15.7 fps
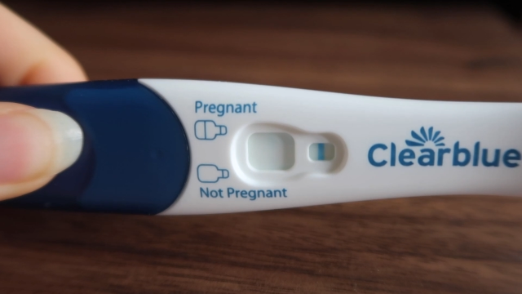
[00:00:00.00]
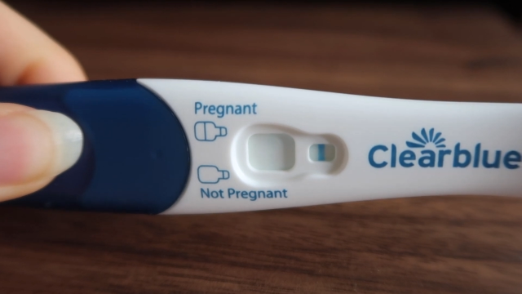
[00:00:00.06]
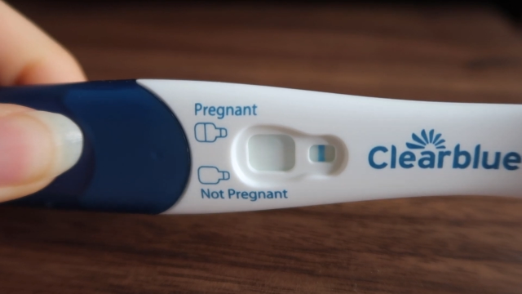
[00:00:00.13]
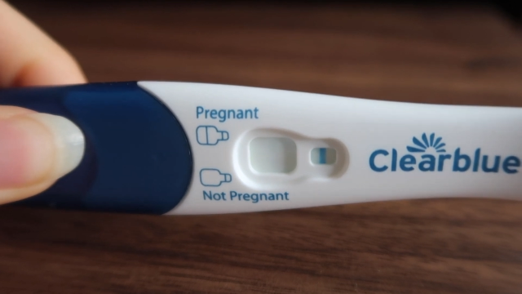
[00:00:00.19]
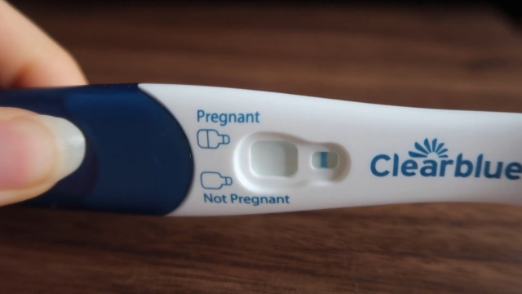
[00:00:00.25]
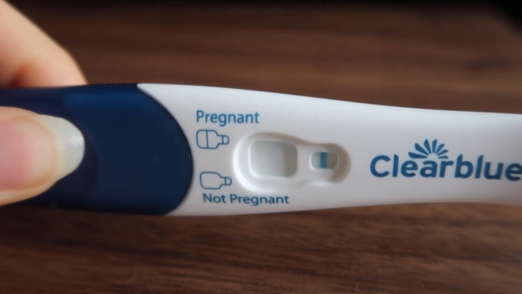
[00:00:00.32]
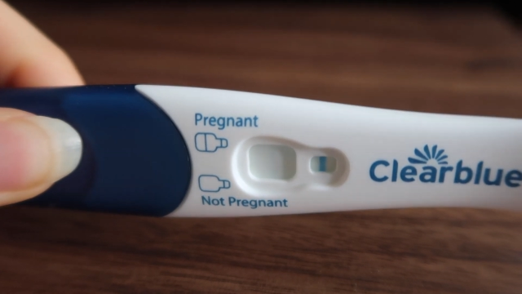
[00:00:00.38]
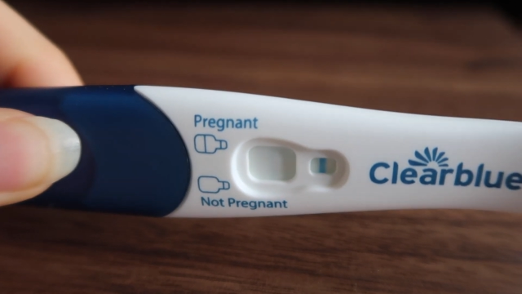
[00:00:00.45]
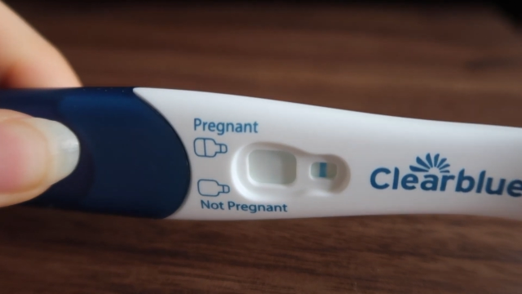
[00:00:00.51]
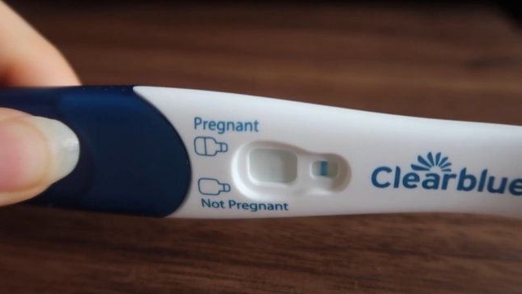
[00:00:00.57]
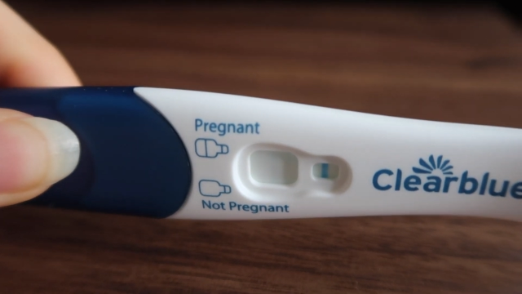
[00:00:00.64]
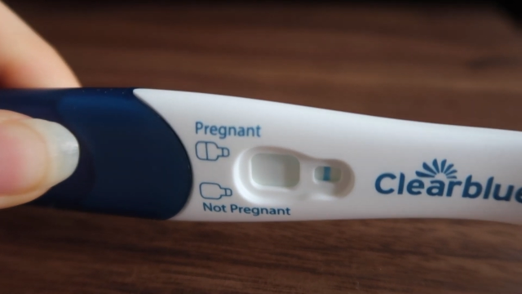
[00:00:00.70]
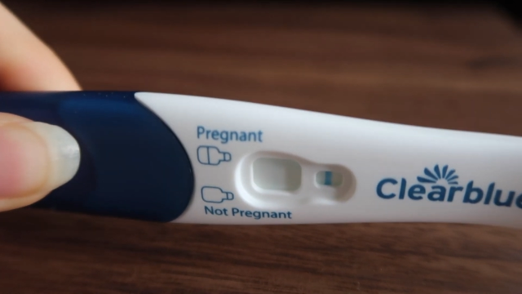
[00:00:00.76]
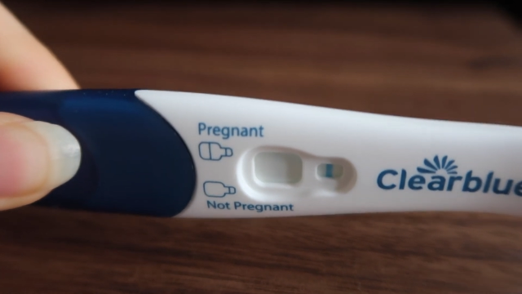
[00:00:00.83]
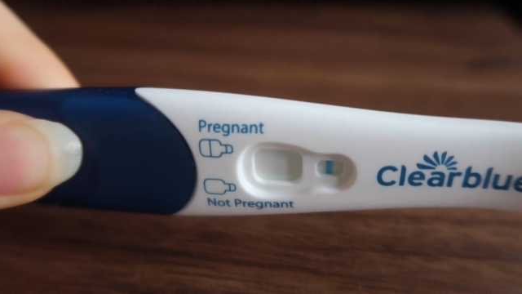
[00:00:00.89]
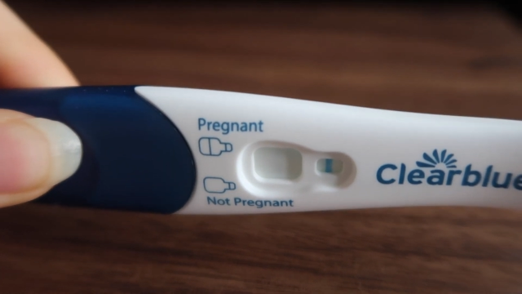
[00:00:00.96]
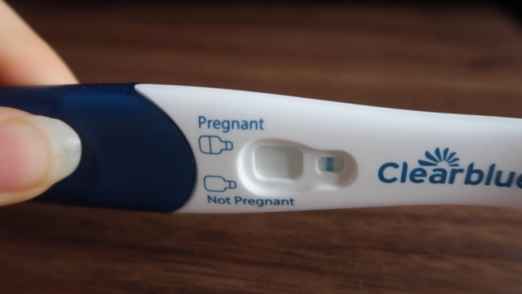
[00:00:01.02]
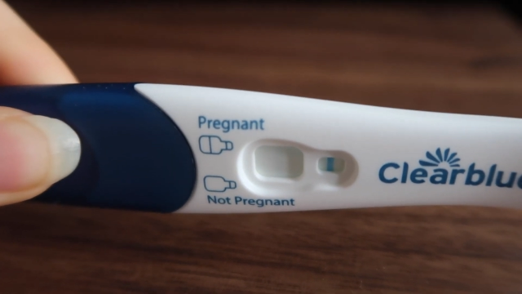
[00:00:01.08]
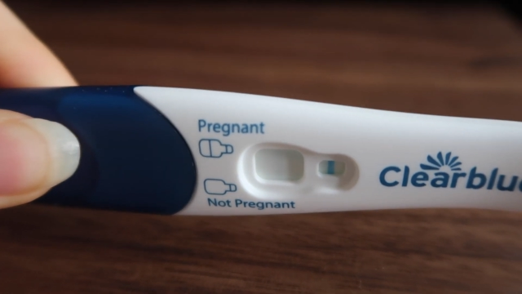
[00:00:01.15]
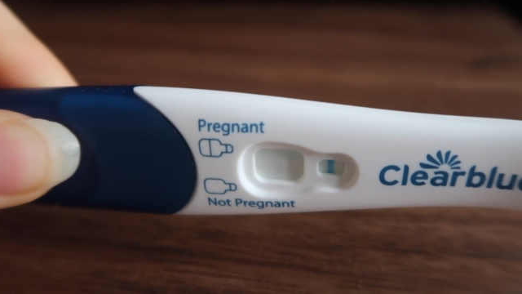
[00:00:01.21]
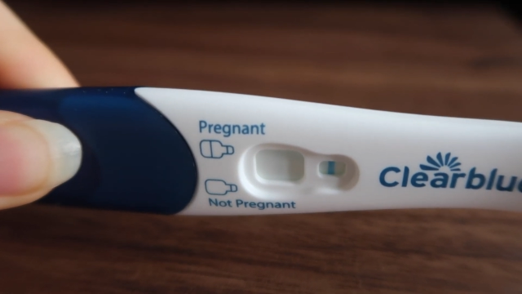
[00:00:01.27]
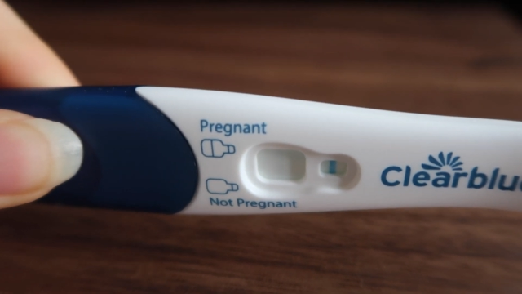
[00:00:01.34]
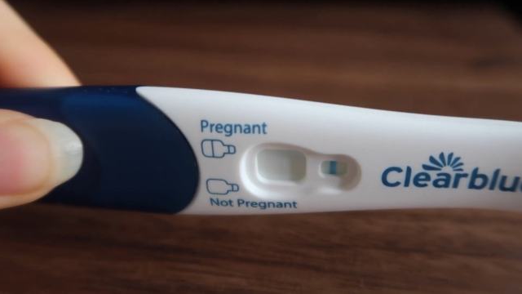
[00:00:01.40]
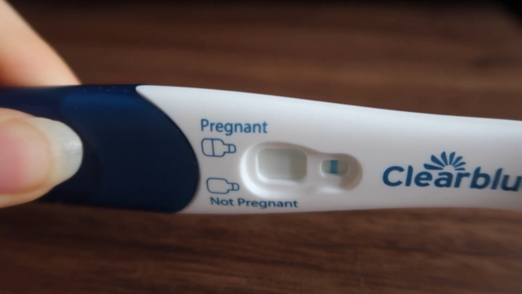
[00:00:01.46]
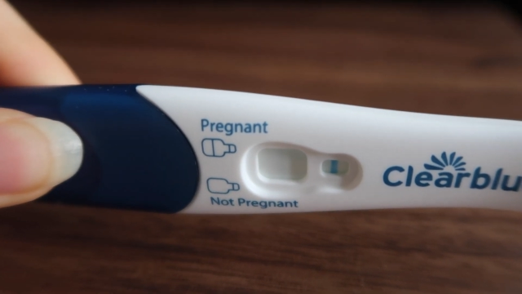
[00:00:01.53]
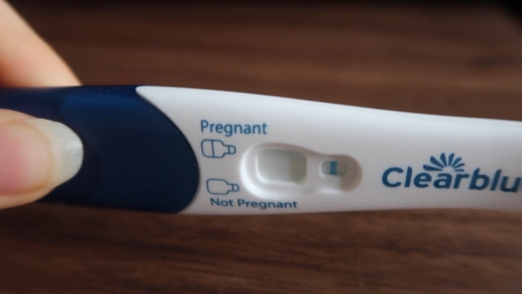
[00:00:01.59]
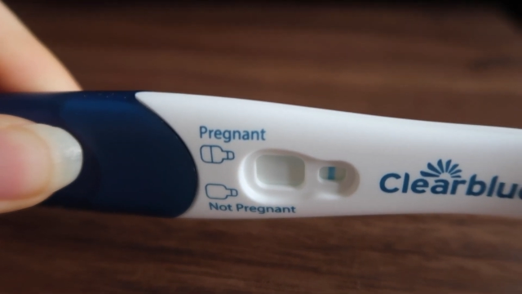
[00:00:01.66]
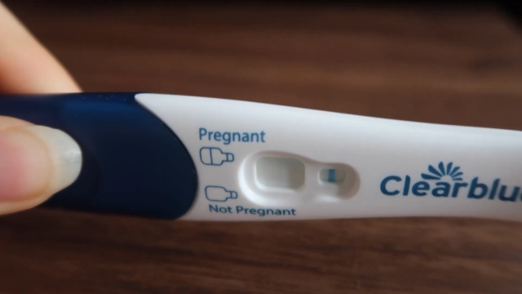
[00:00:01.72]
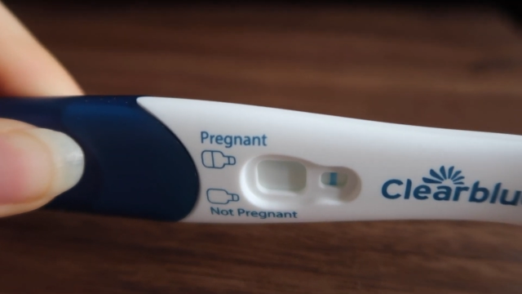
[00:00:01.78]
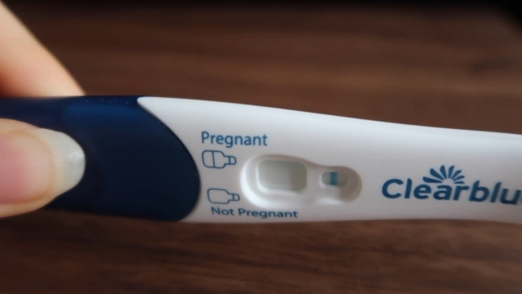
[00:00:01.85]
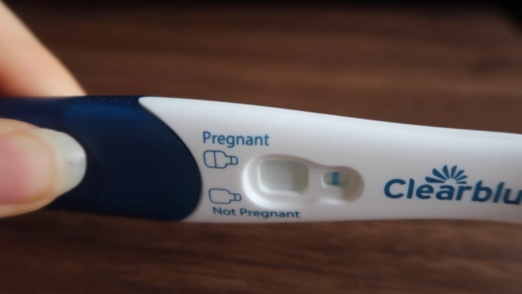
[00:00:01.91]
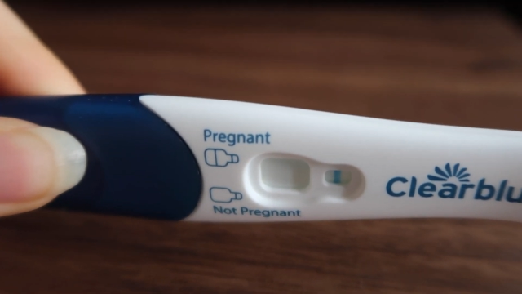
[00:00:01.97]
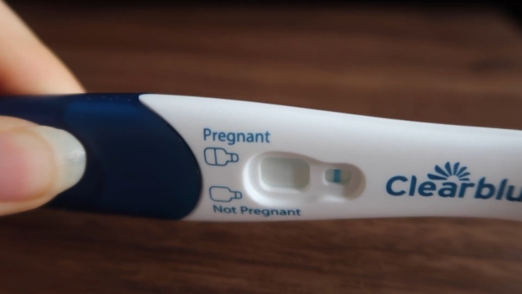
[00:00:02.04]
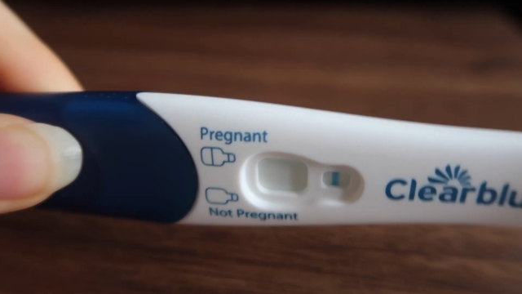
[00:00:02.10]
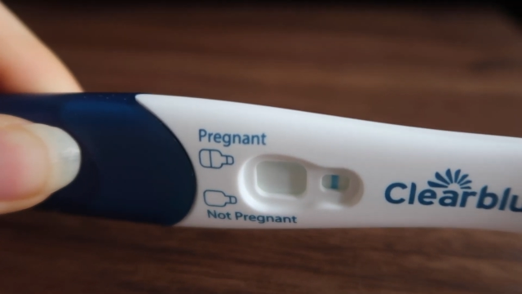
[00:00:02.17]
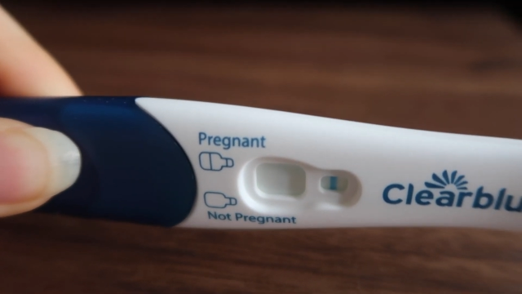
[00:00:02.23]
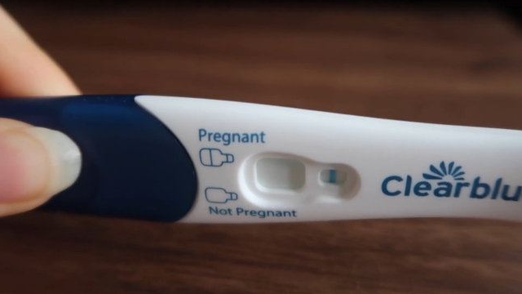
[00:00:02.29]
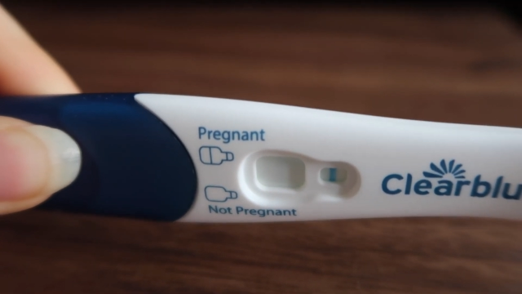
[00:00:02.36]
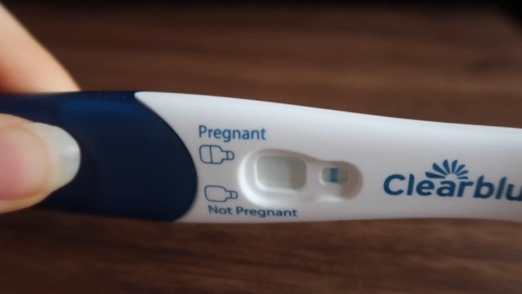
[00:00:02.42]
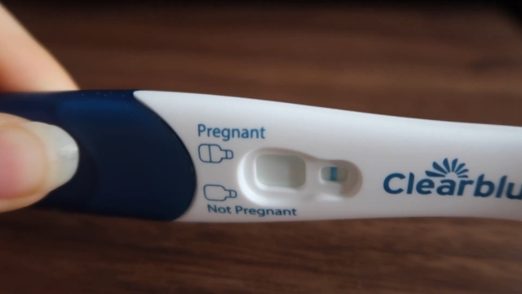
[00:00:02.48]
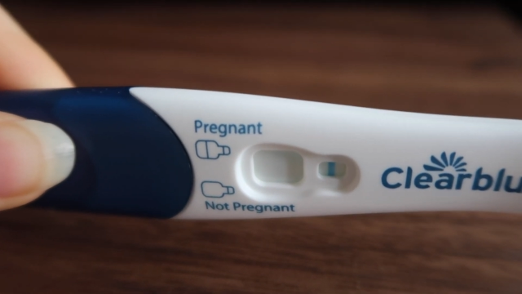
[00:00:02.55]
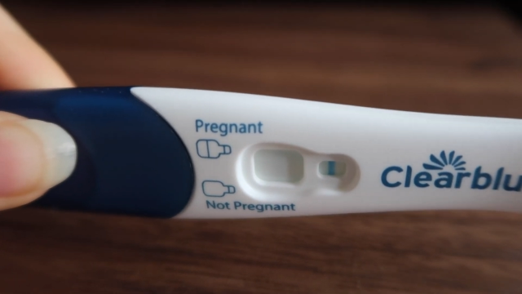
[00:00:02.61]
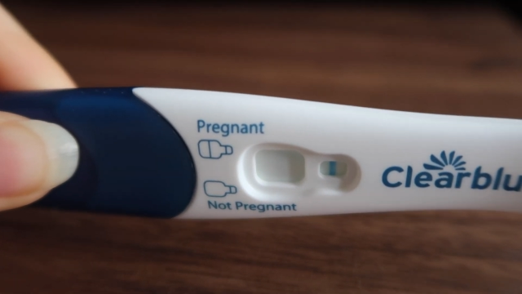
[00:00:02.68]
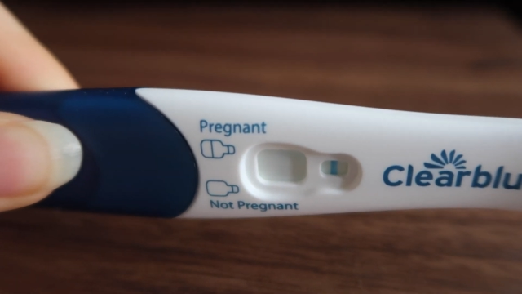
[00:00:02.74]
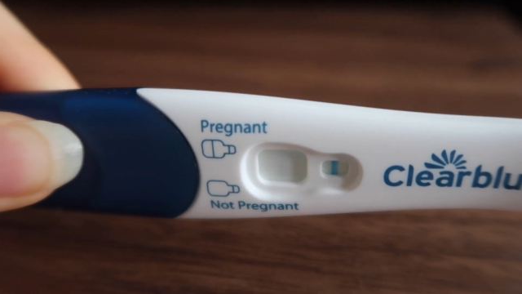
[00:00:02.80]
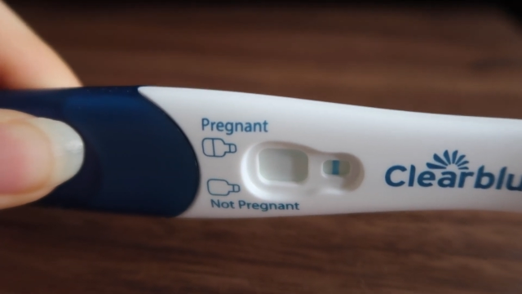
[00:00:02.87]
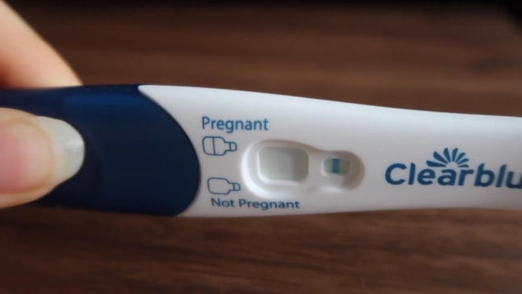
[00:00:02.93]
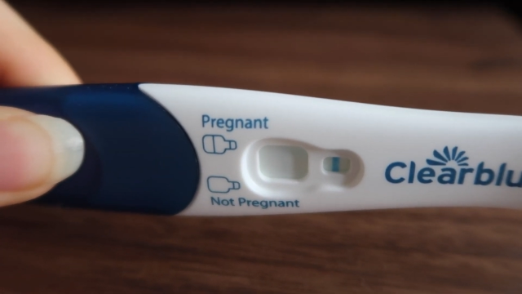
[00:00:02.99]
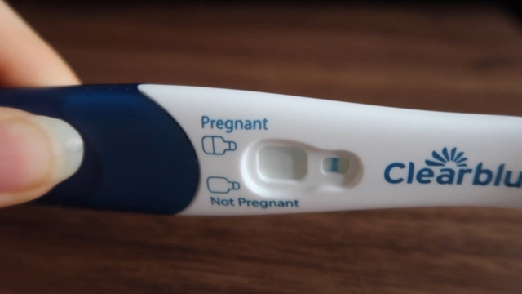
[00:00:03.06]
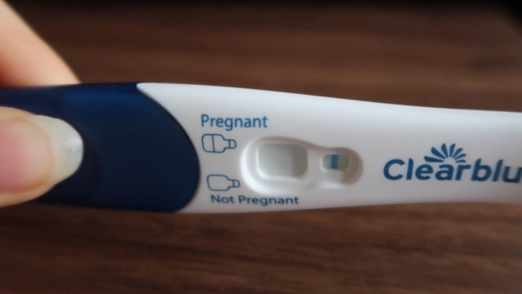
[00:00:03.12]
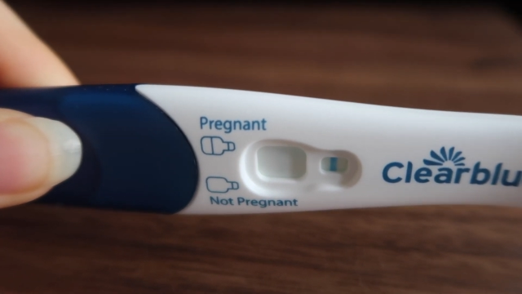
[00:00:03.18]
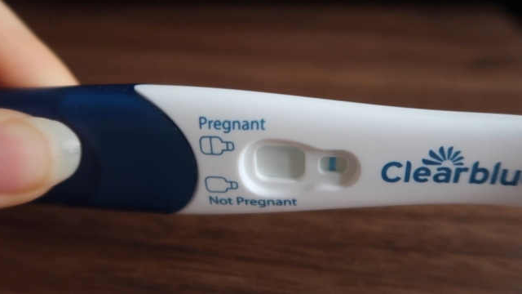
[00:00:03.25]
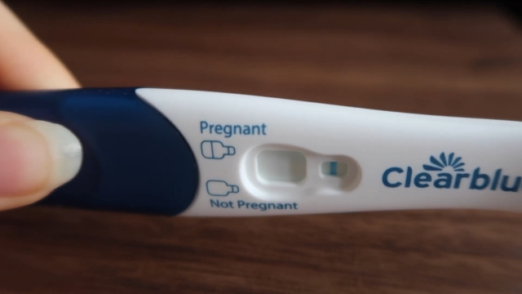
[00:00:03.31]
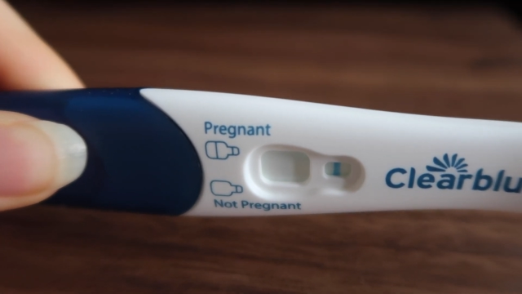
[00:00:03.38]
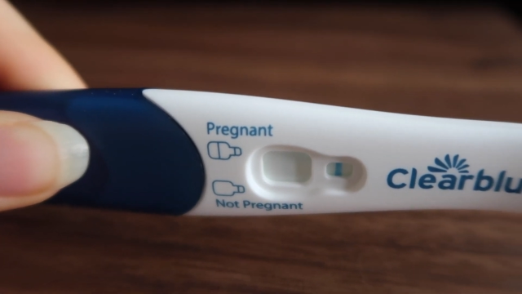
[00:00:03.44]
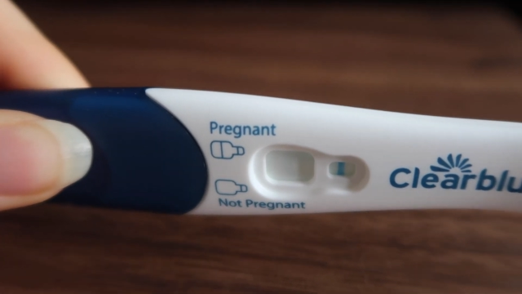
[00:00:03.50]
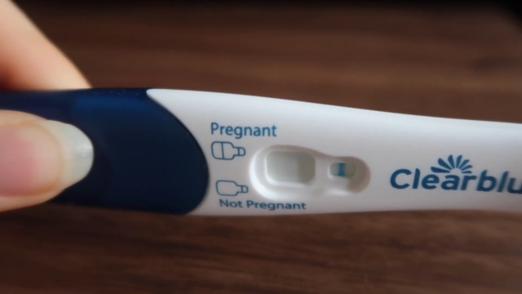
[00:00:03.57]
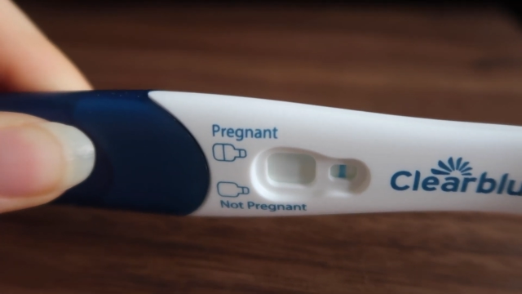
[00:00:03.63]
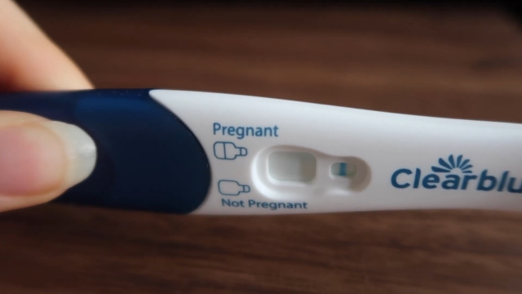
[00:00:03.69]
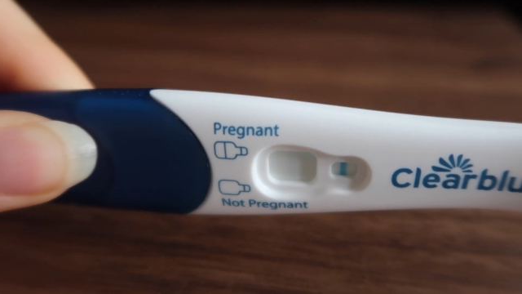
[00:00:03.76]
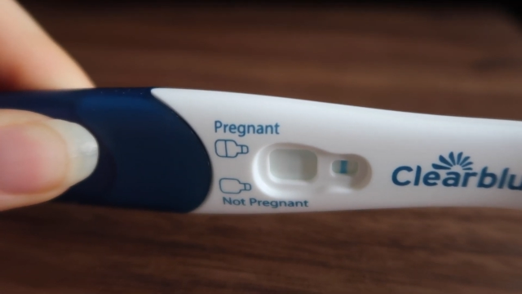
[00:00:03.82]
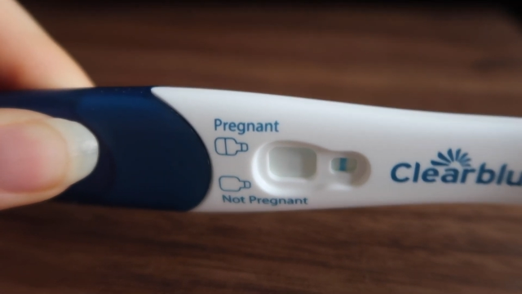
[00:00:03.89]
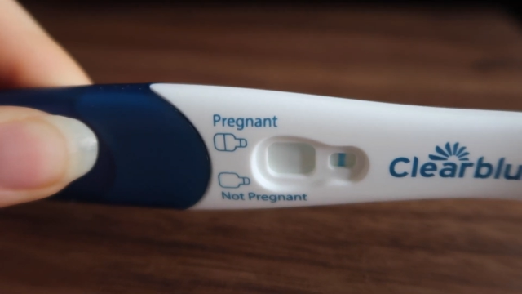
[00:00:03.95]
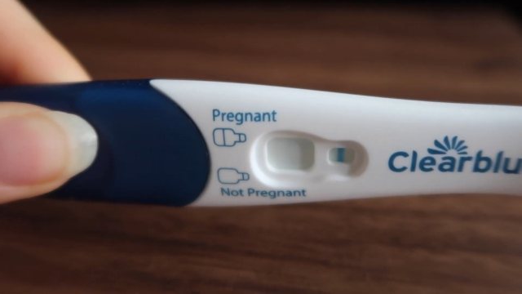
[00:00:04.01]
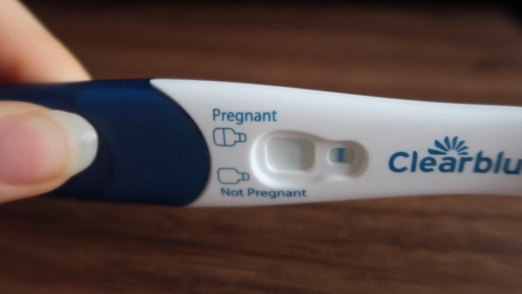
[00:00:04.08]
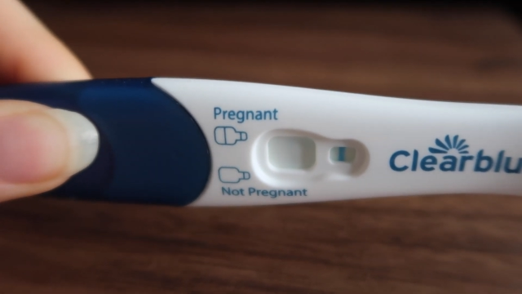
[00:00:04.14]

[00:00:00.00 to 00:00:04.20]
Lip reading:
No face is visible, so there are no lips to read.